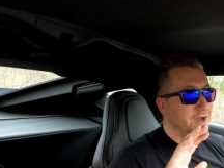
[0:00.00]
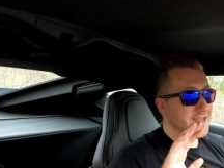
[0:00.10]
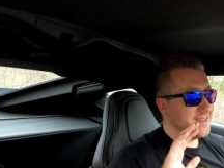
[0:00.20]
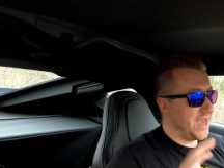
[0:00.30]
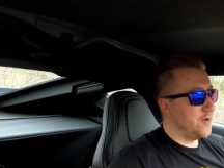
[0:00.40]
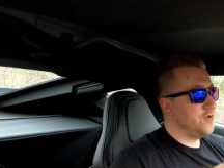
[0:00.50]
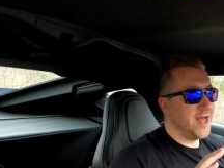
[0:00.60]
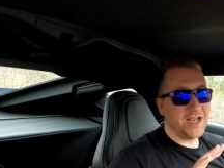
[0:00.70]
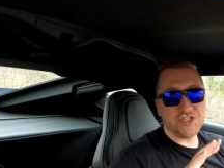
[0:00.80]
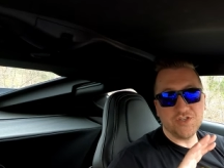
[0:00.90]
but that
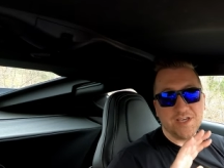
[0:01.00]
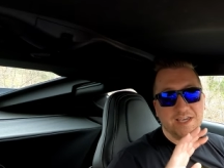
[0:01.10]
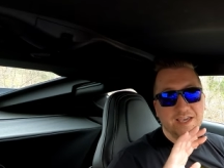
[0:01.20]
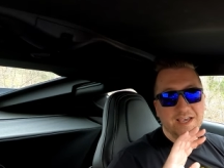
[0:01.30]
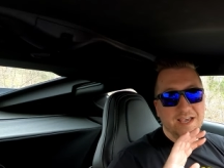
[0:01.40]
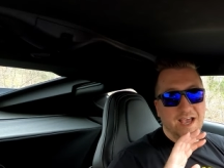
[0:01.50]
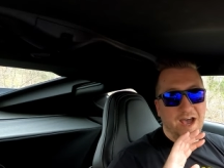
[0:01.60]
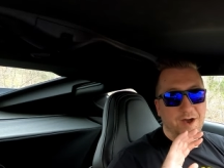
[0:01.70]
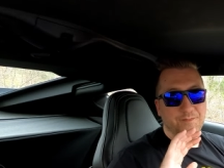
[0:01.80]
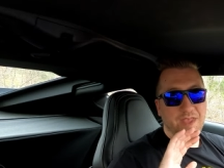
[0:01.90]
will actually
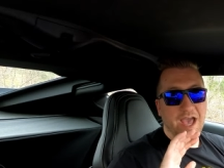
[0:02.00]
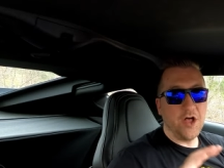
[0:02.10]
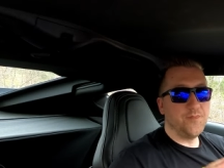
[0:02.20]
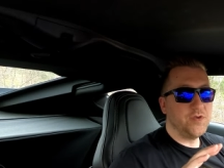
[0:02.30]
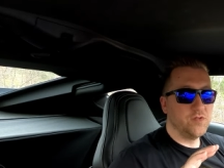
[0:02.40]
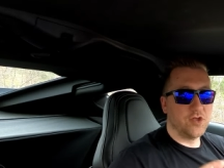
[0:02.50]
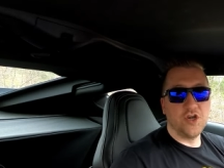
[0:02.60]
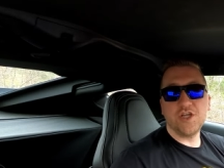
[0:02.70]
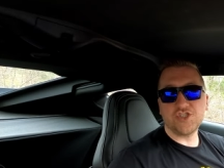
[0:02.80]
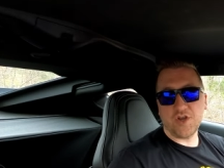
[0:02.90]
um, help you
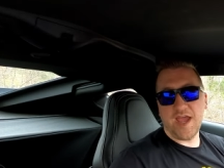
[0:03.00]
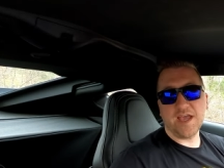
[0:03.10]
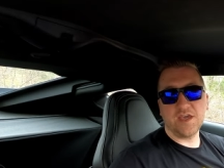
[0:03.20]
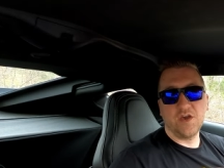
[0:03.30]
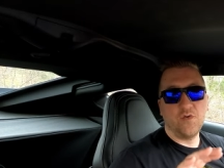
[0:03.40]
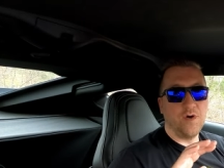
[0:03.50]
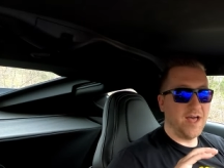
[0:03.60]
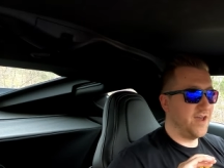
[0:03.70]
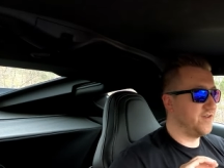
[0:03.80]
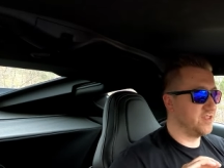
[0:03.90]
learn a track
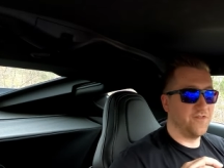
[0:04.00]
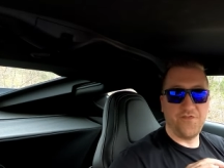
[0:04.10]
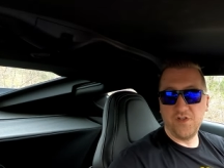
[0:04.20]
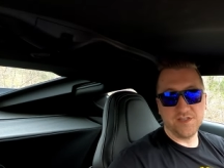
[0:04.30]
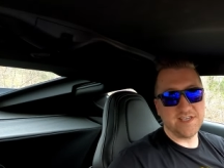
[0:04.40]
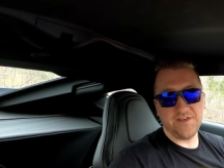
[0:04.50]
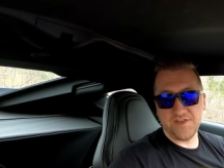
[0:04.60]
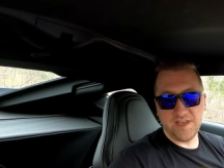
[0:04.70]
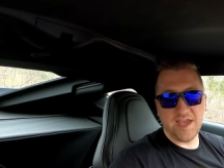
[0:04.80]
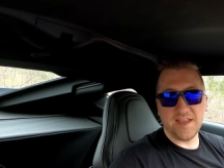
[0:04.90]
while having the full
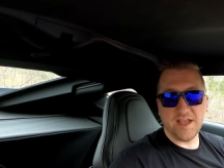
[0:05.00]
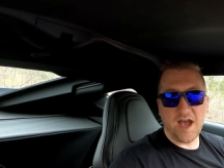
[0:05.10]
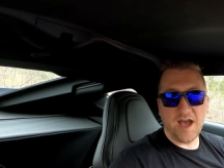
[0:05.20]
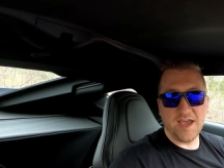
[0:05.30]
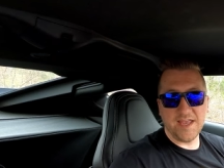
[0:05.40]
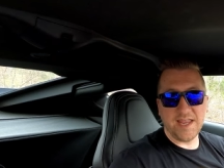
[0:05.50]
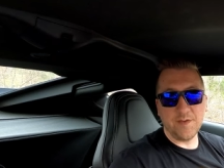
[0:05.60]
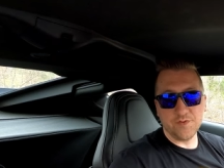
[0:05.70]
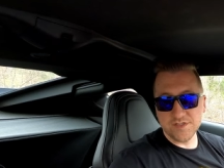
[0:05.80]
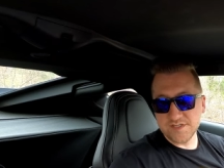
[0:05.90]
safety net uh,
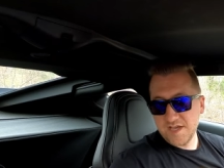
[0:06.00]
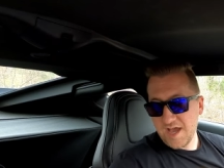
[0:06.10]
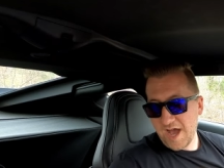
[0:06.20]
enabled.